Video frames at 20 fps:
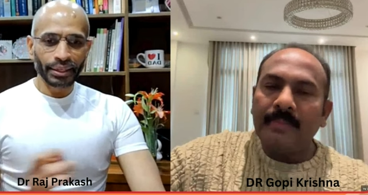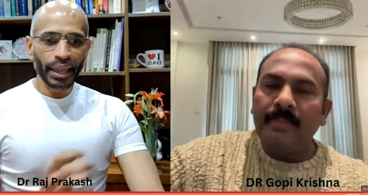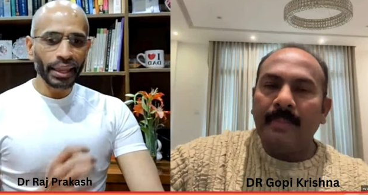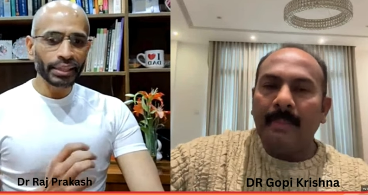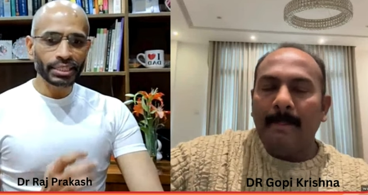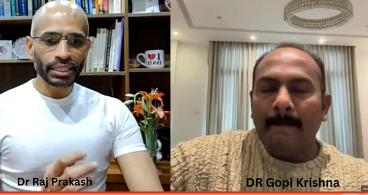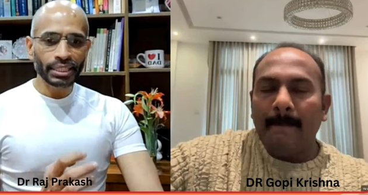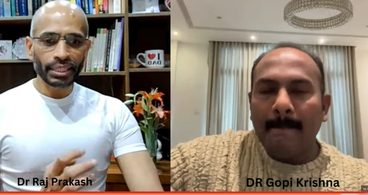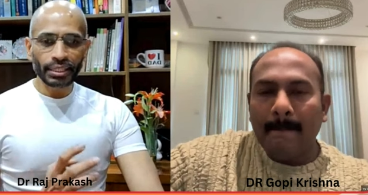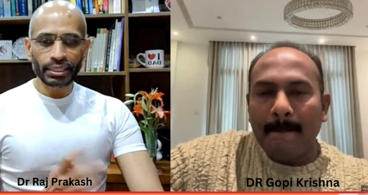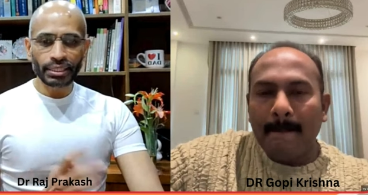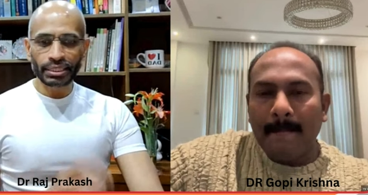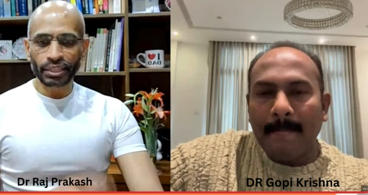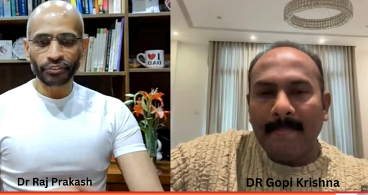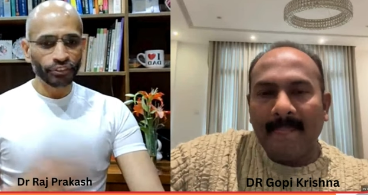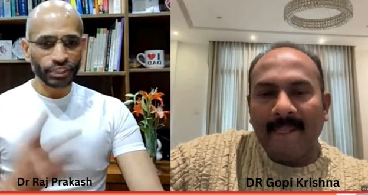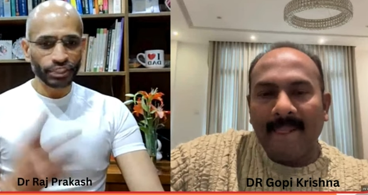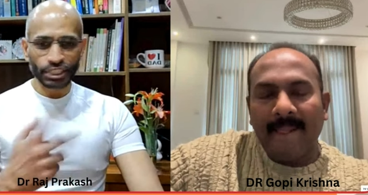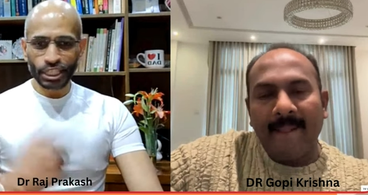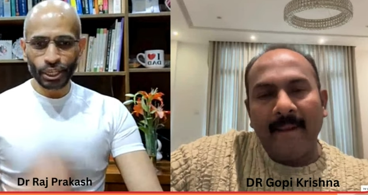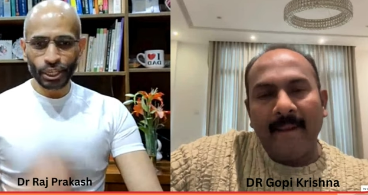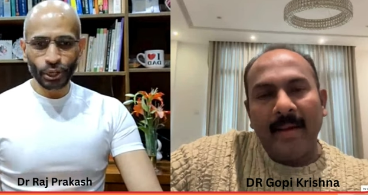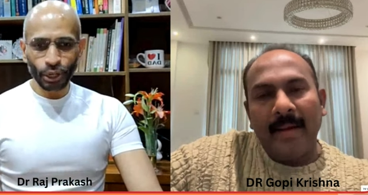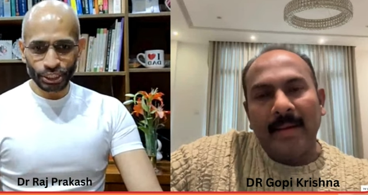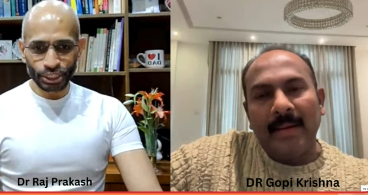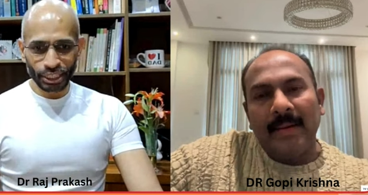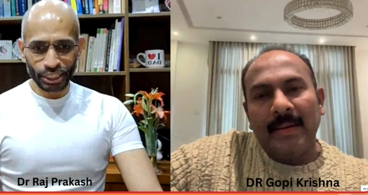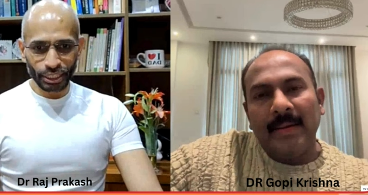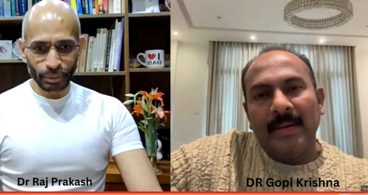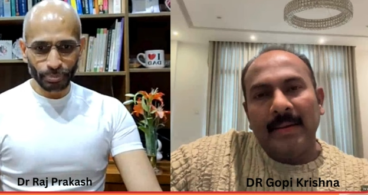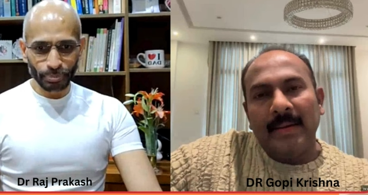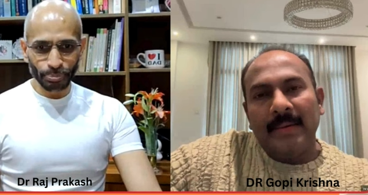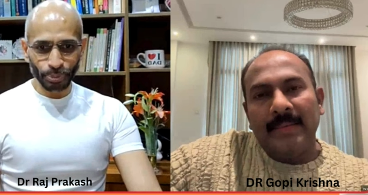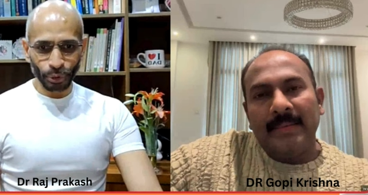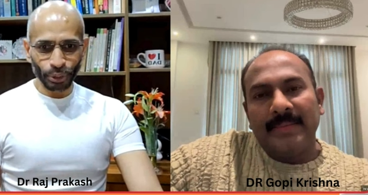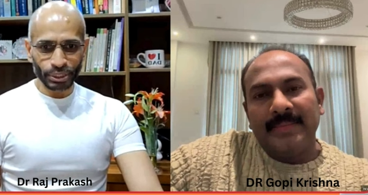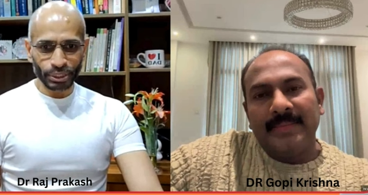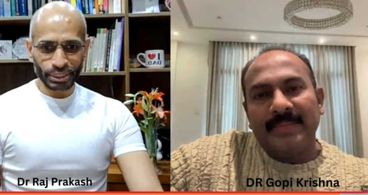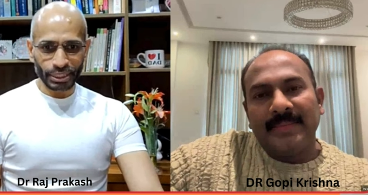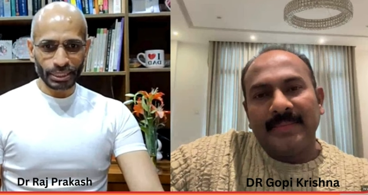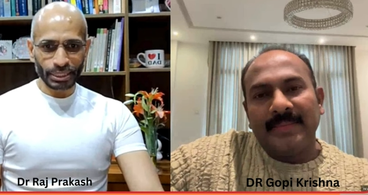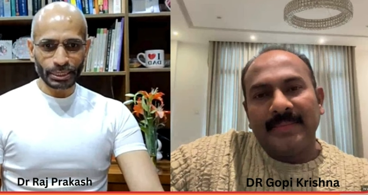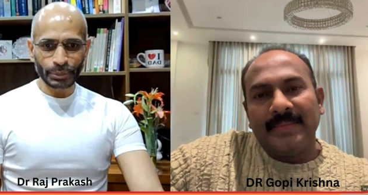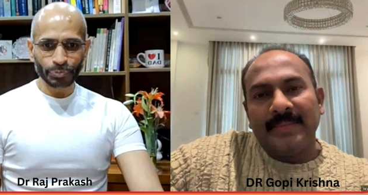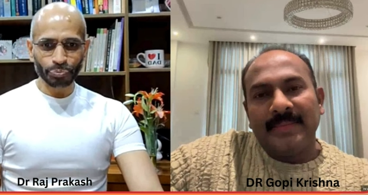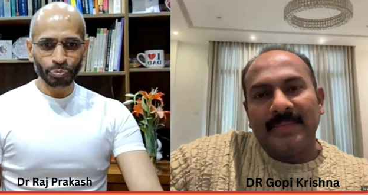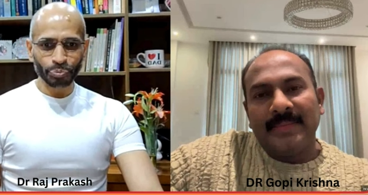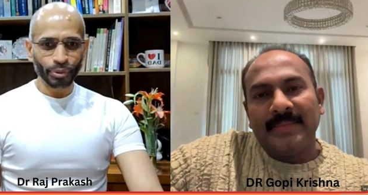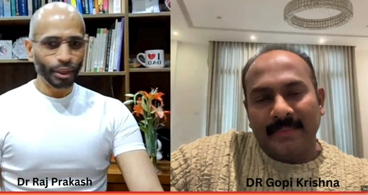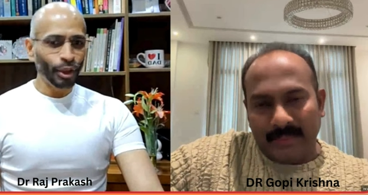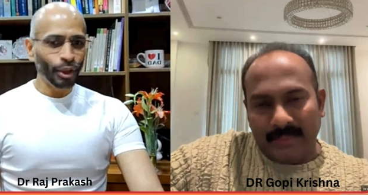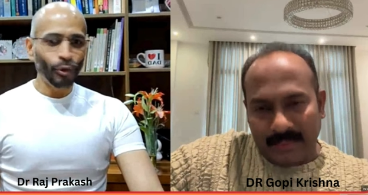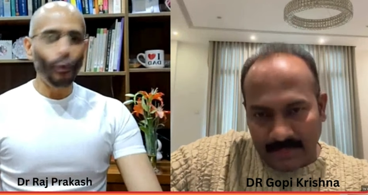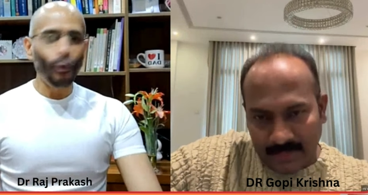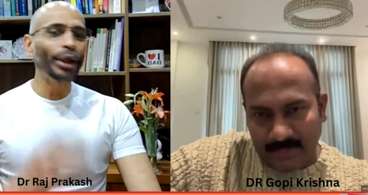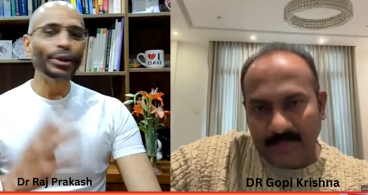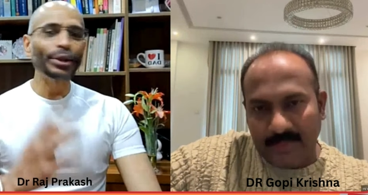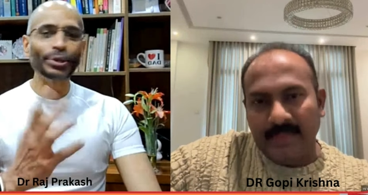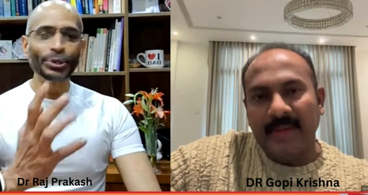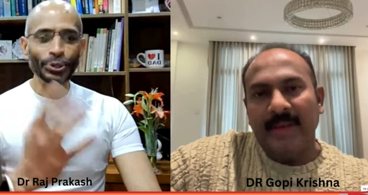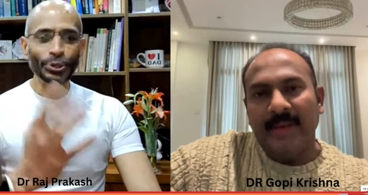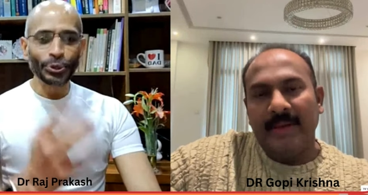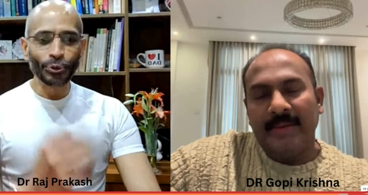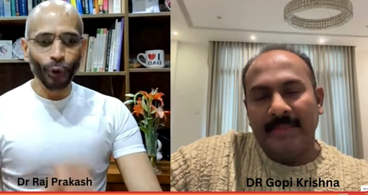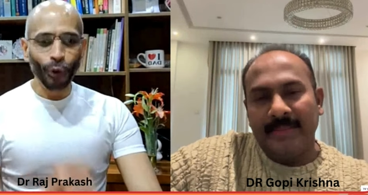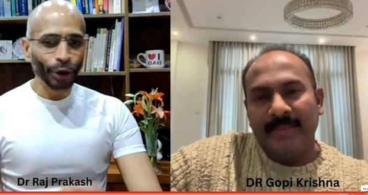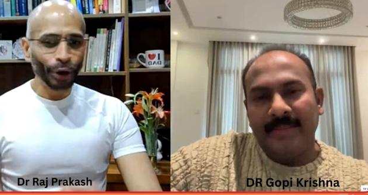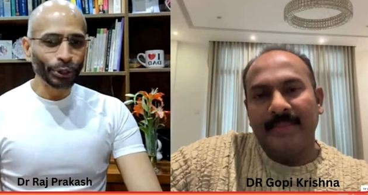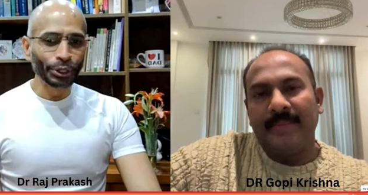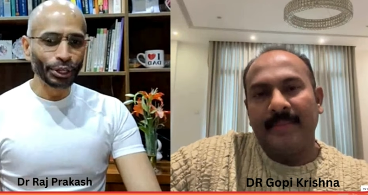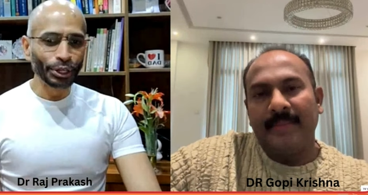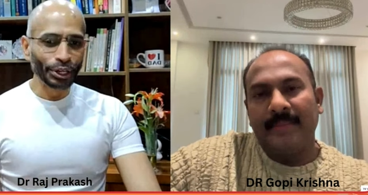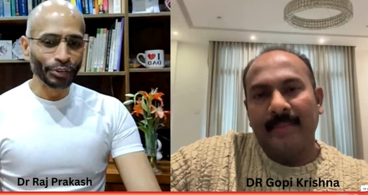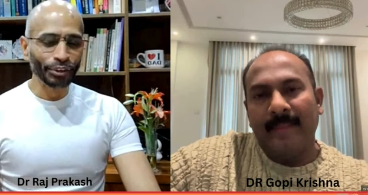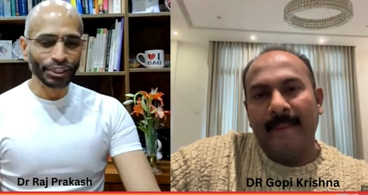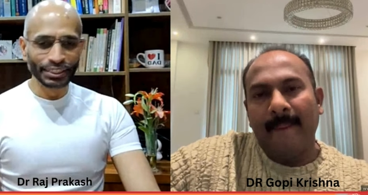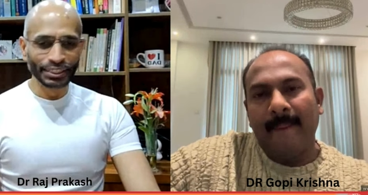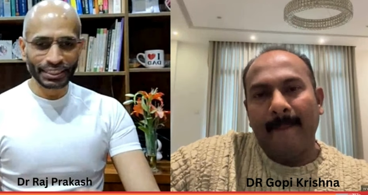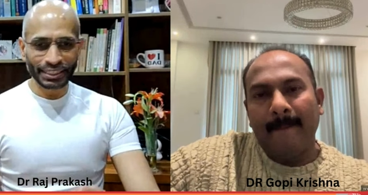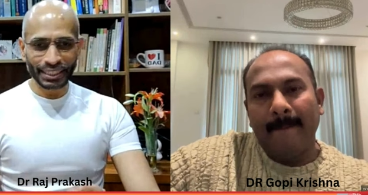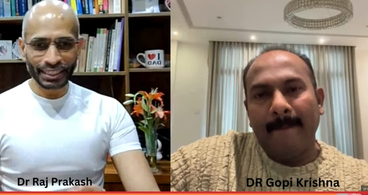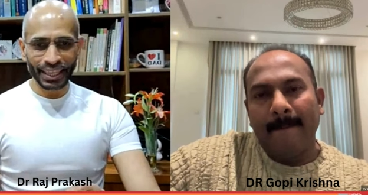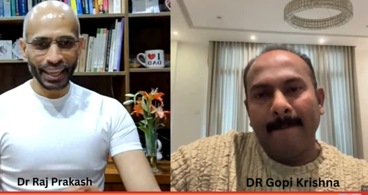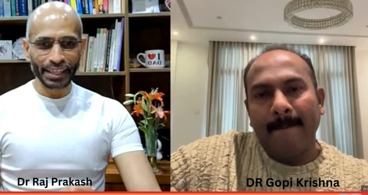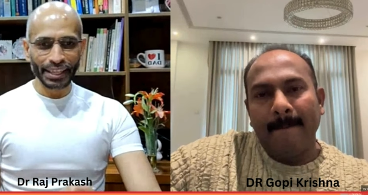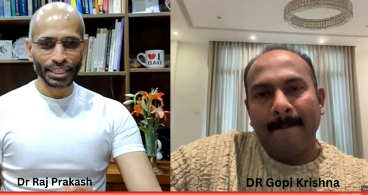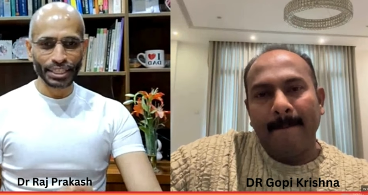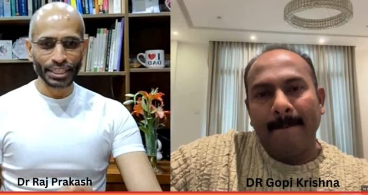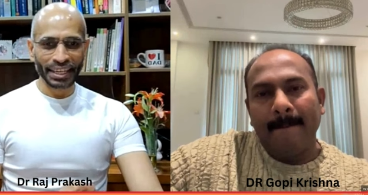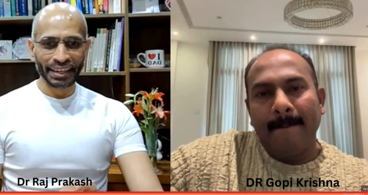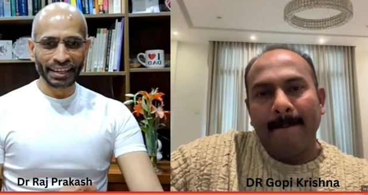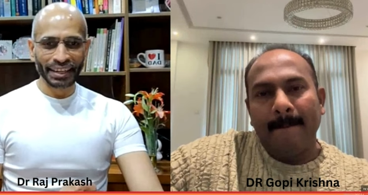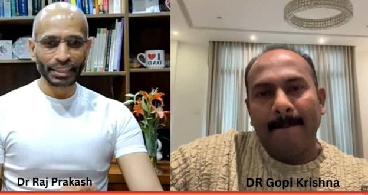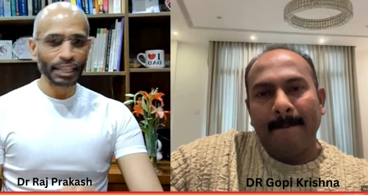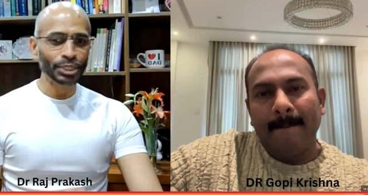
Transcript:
Speaker 1: aging is a physiological process why do you want reverse aging?